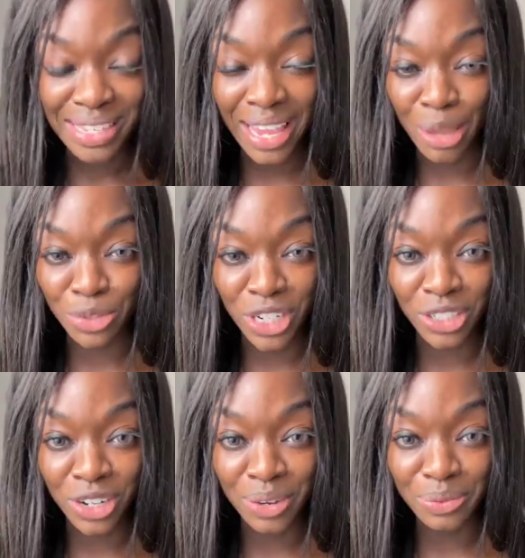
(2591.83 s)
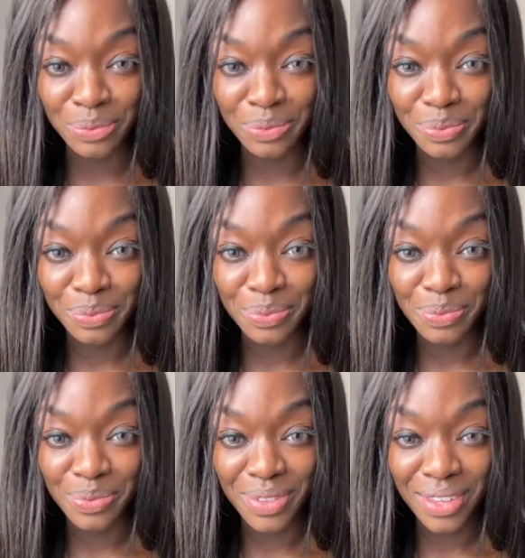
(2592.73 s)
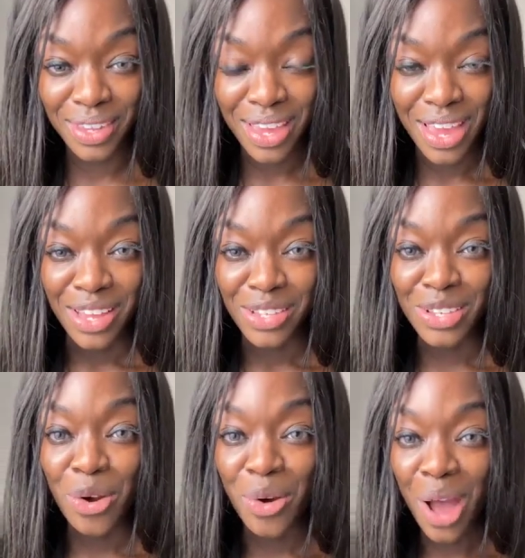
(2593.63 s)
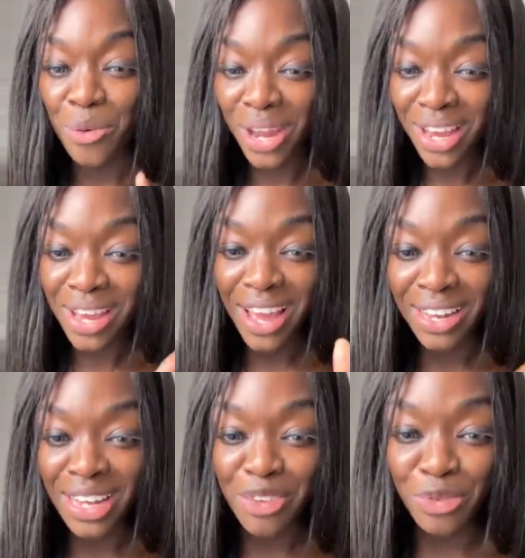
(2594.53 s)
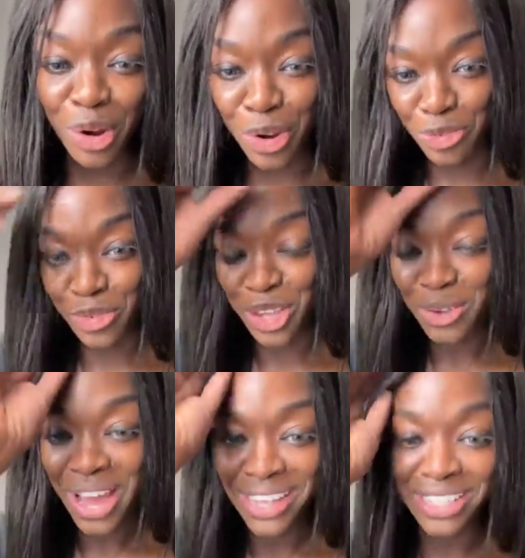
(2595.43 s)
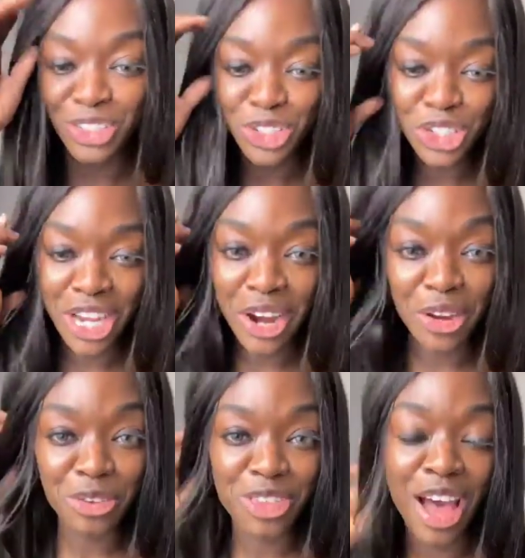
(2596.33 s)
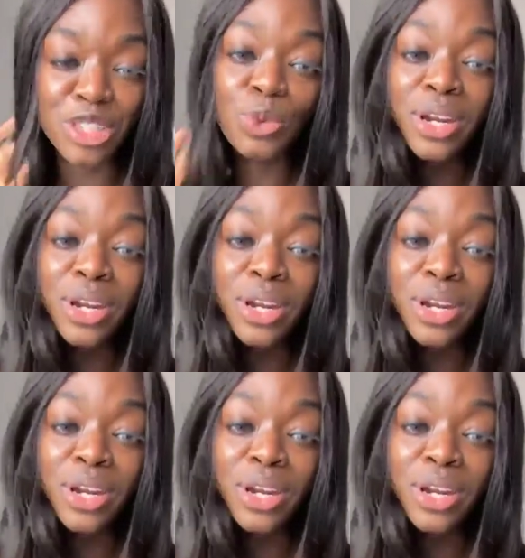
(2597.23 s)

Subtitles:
this is a game changer. So I want to leave room for you guys to just share your thoughts.